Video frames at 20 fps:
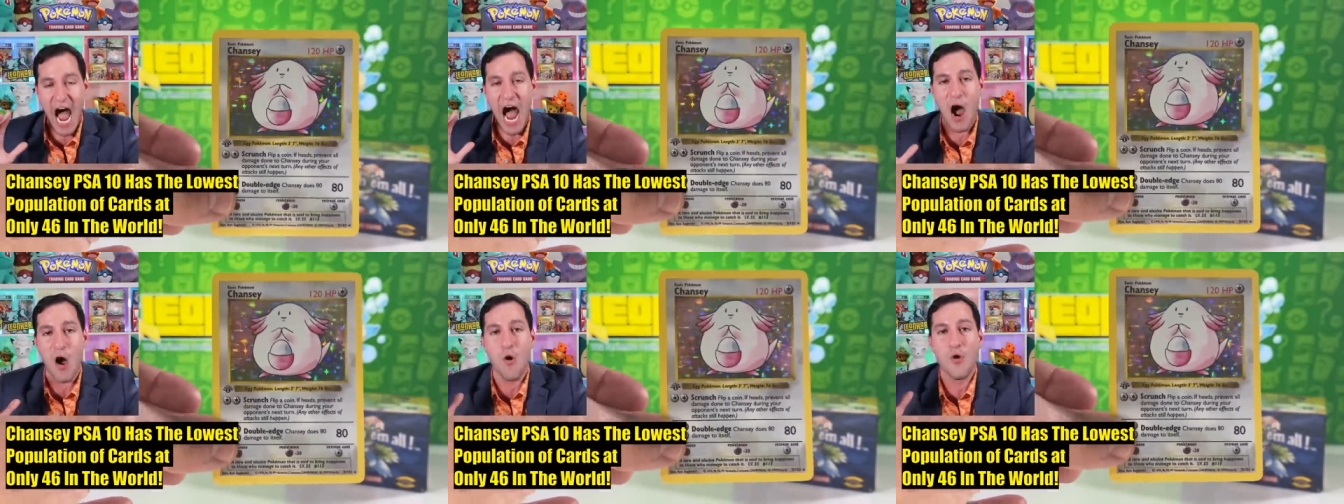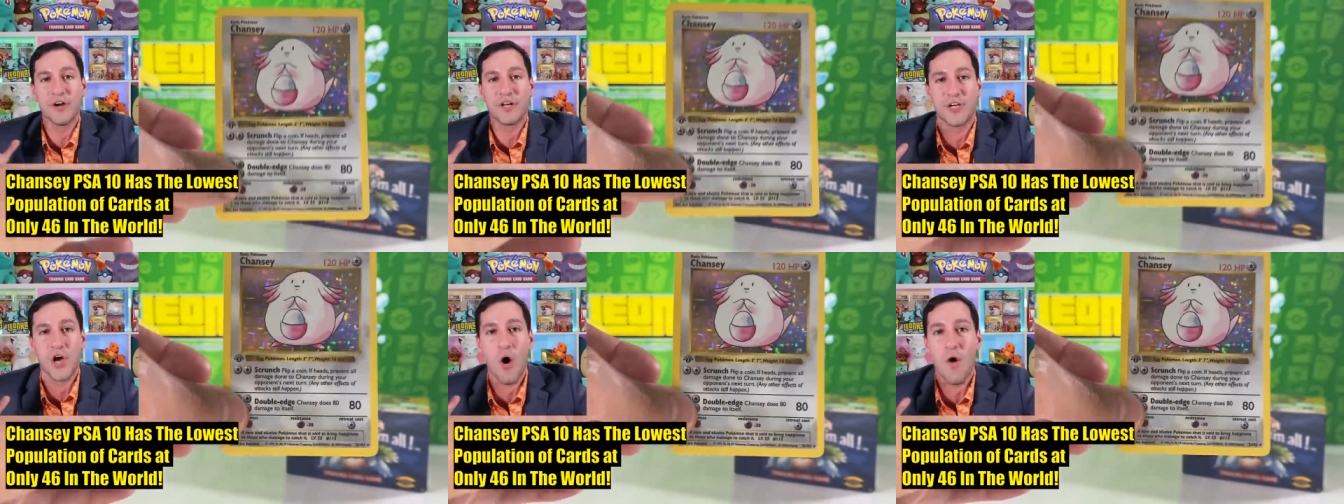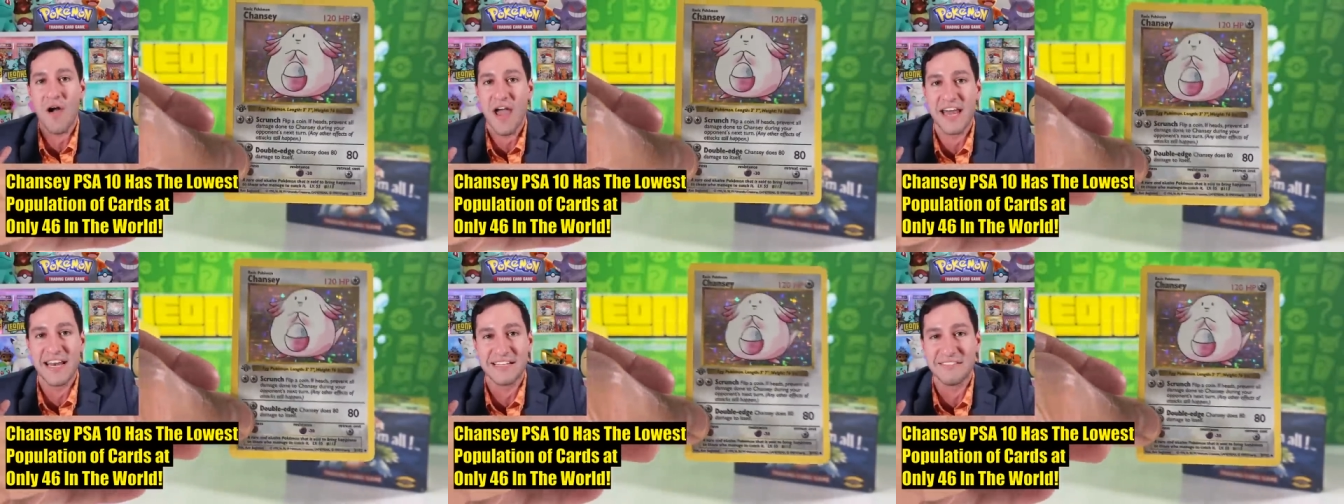I would
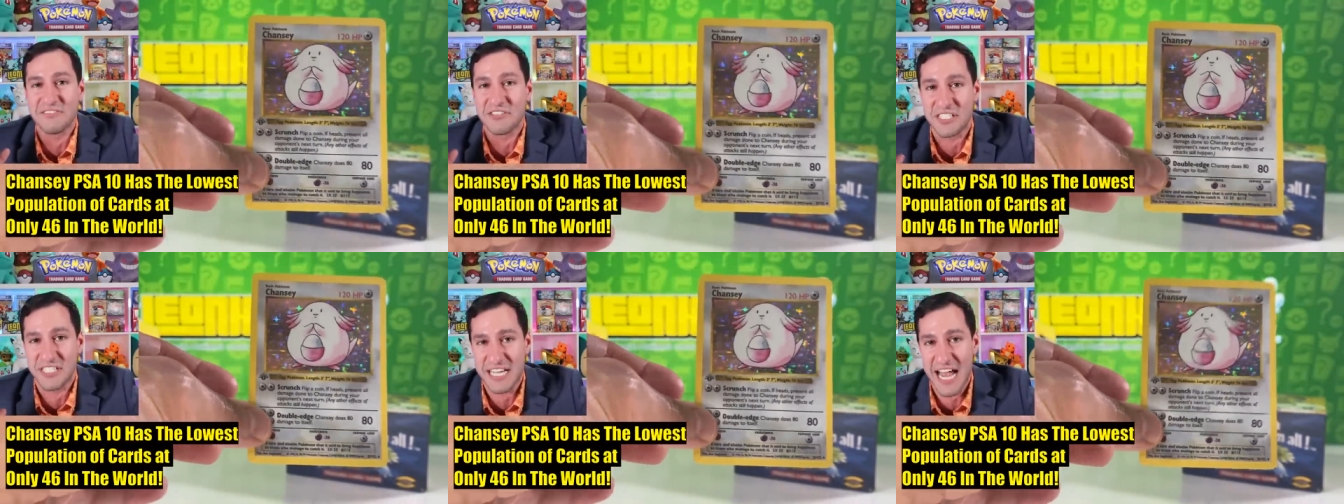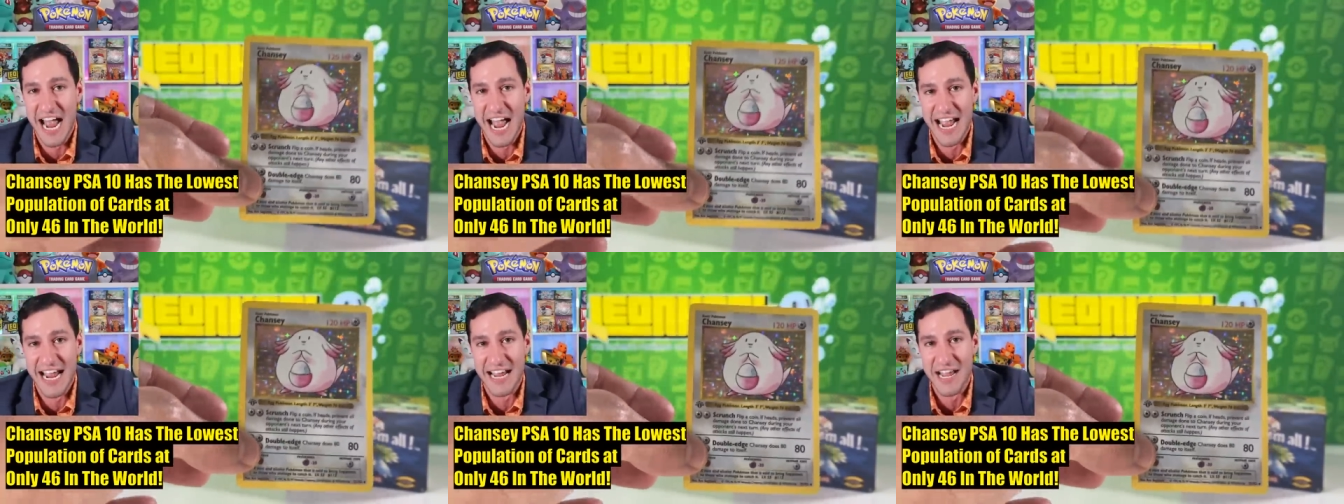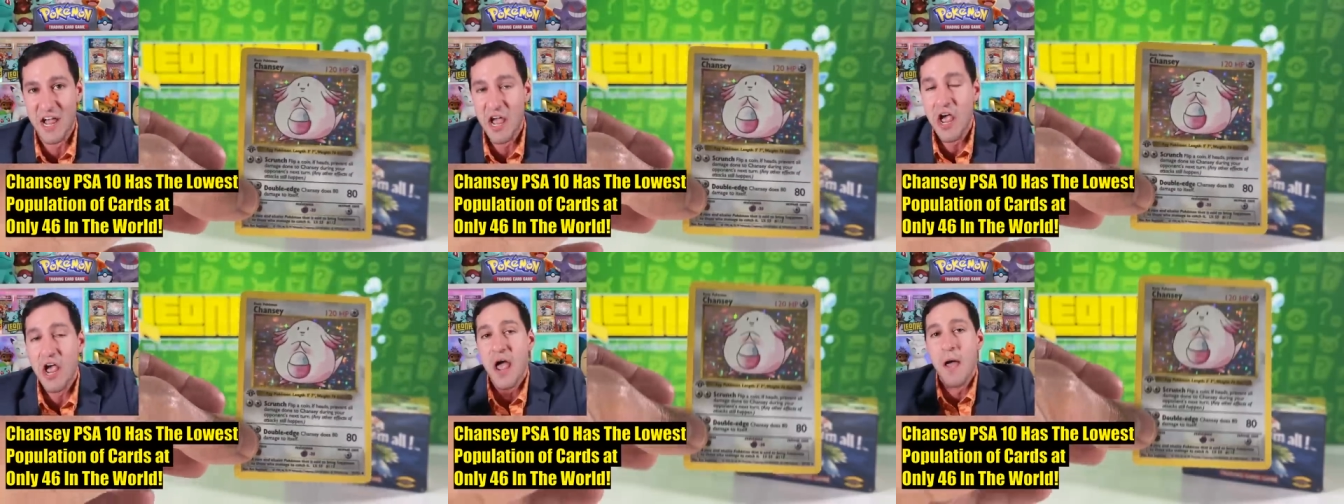go ahead and
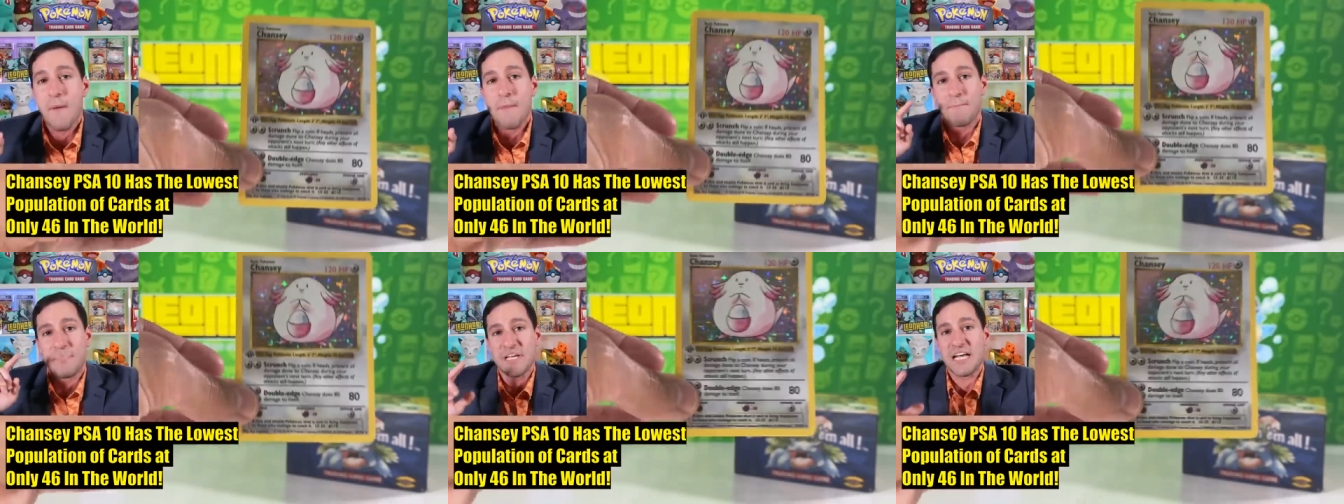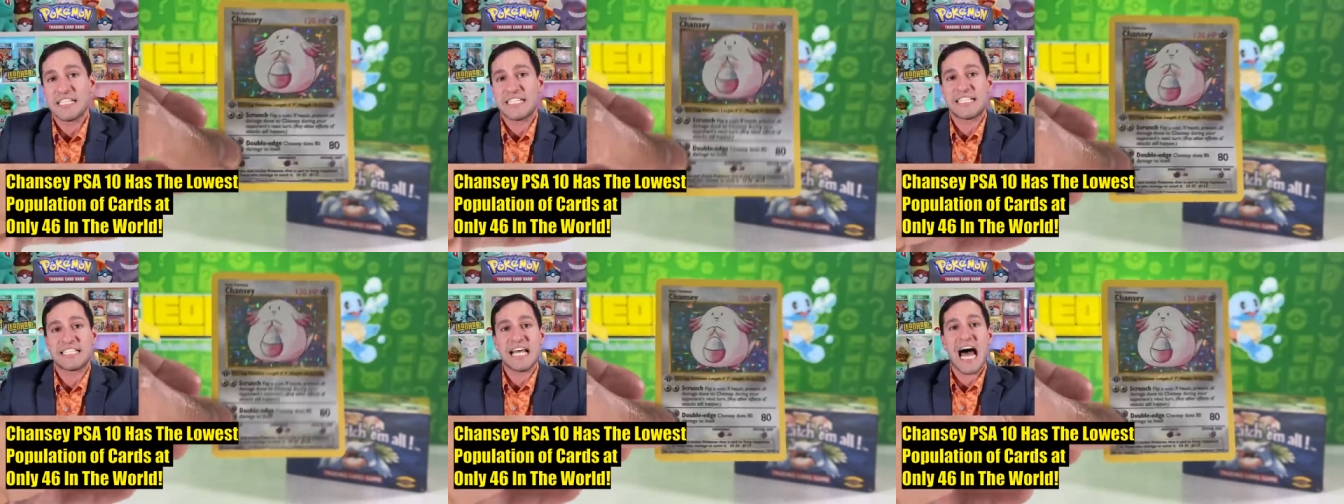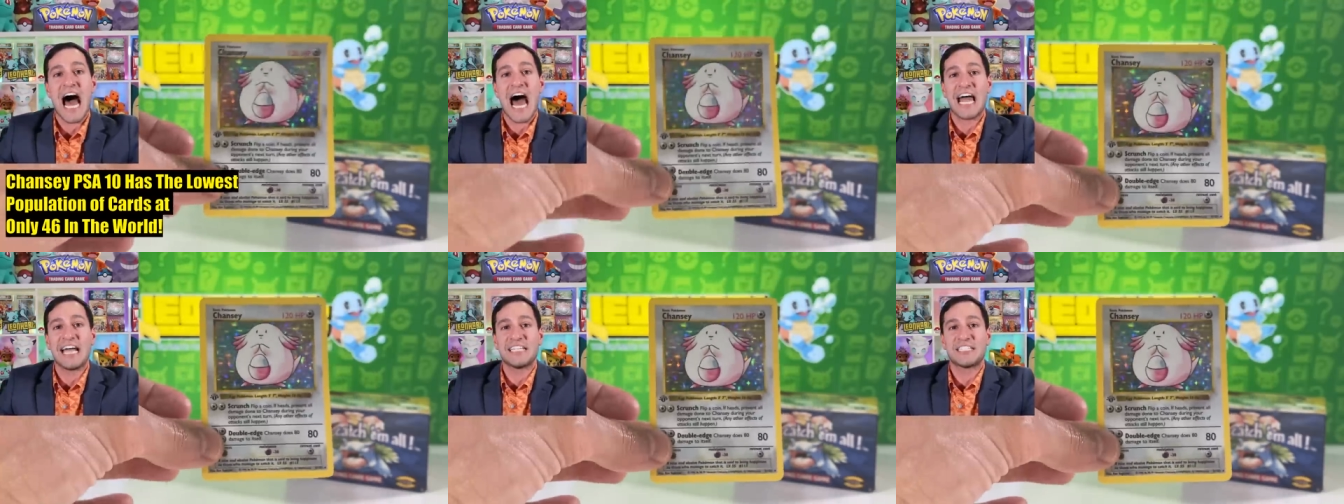say,
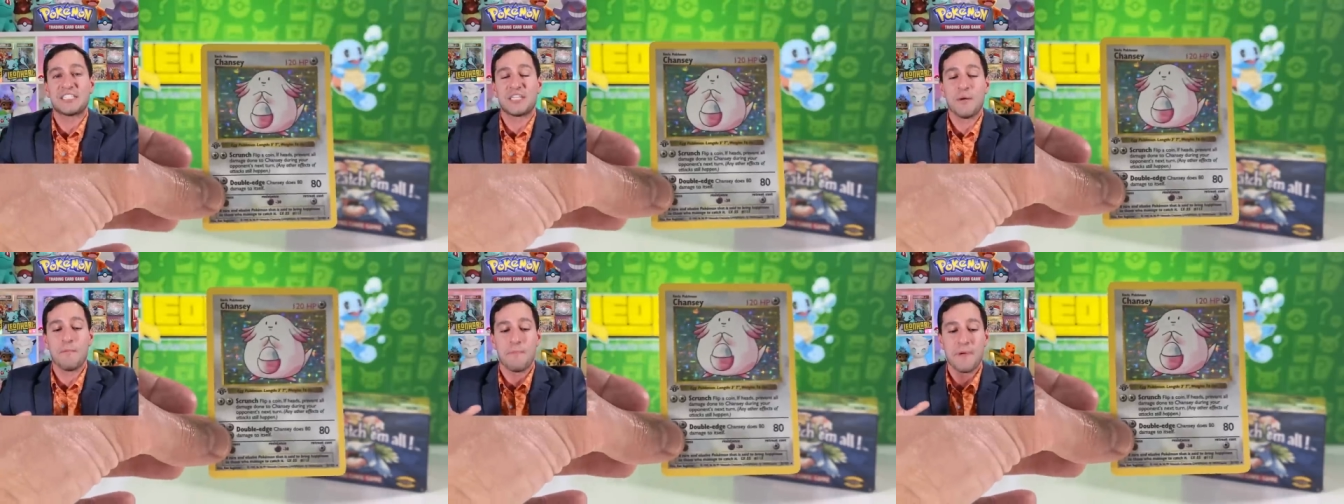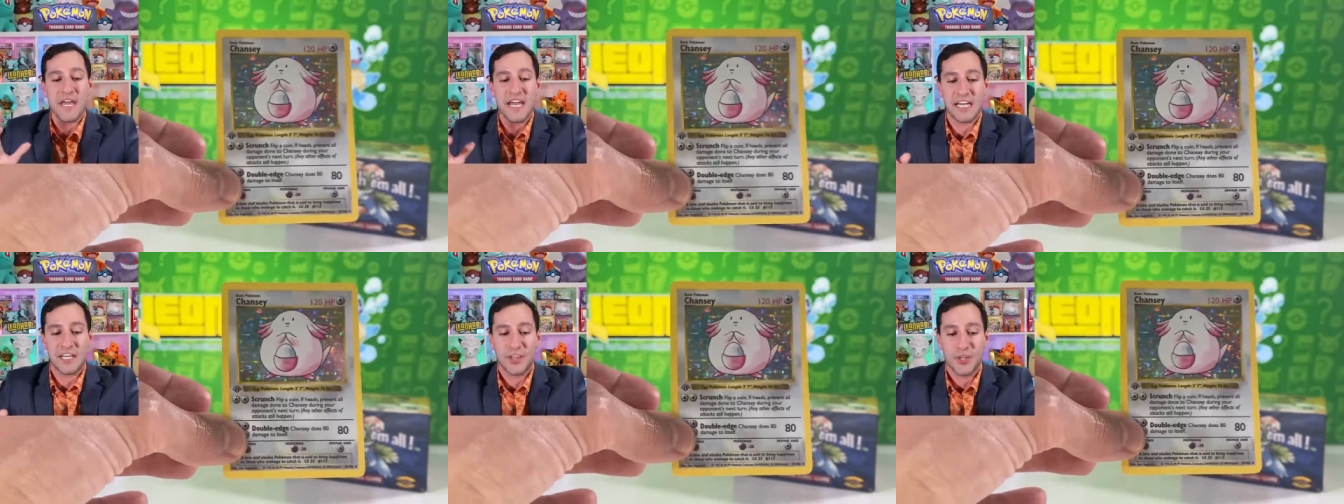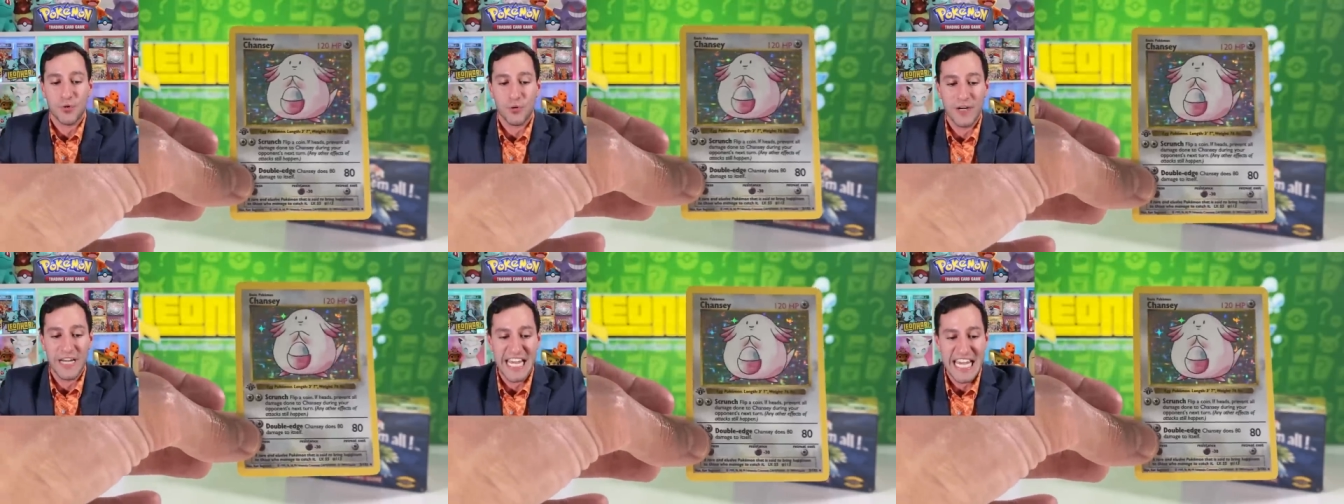besides the big
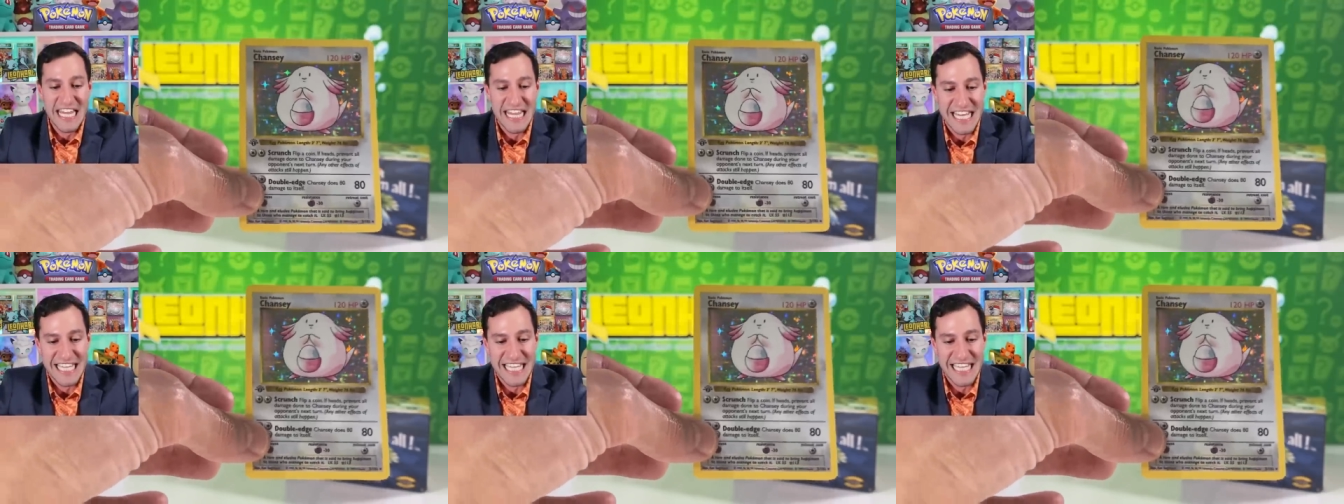three,